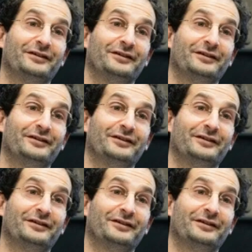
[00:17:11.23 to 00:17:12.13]

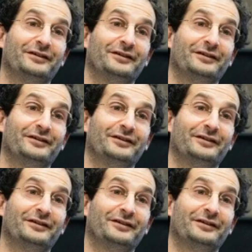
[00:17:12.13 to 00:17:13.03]

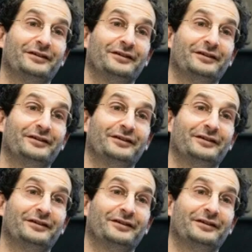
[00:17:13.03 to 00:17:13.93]

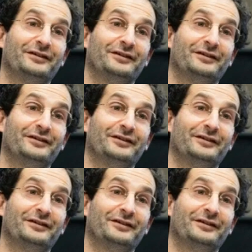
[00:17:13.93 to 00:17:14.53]
[no speech]